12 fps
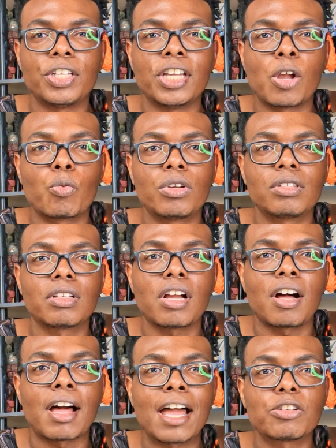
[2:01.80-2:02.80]
or the other one
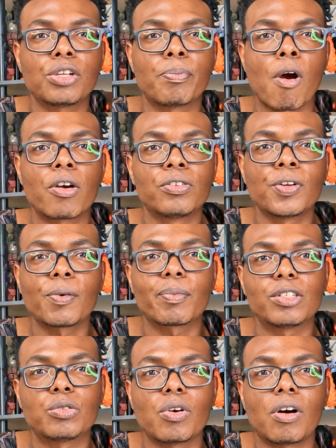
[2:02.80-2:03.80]
uh, actually partnering
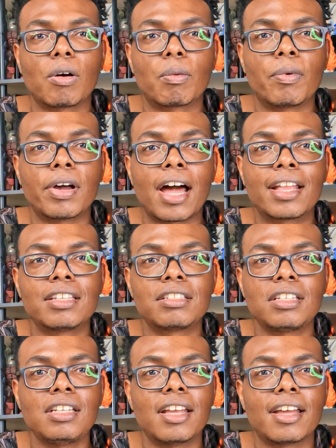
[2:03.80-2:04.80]
up as well, but I didn't
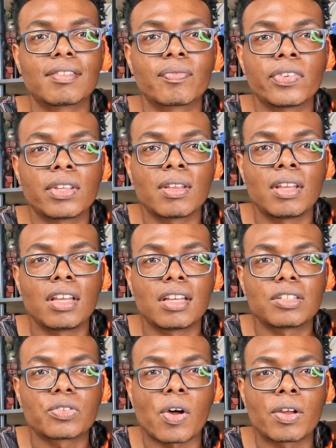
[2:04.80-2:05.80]
see that,
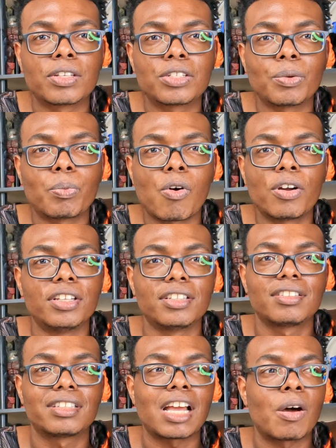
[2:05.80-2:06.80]
so I was
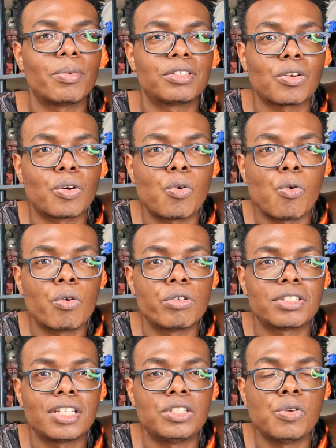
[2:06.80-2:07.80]
disappointed. That would've been so
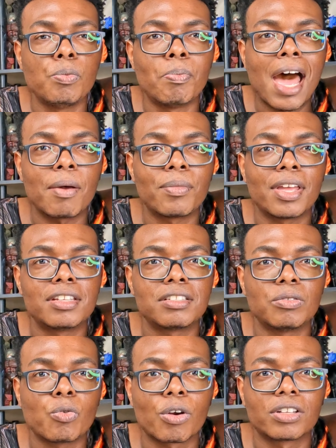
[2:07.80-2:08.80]
cool to see two
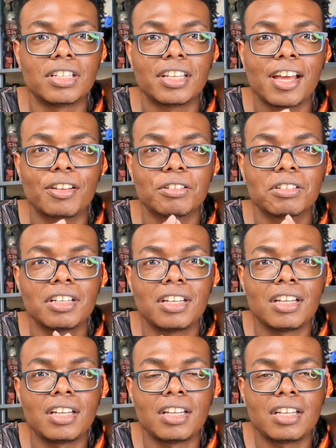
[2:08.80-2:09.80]
Batmans working together.
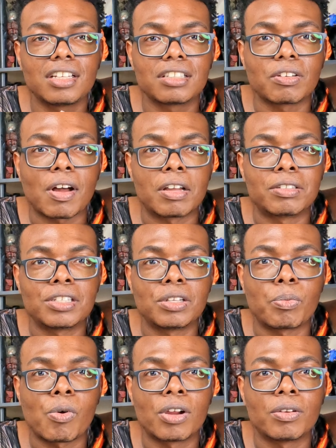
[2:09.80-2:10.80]
So I was
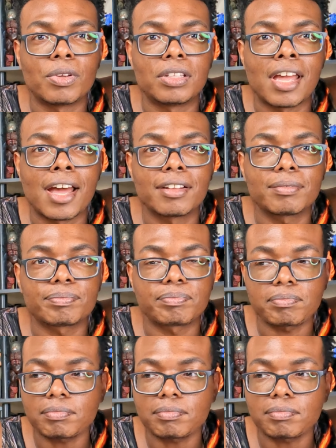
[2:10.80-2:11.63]
disappointed with that.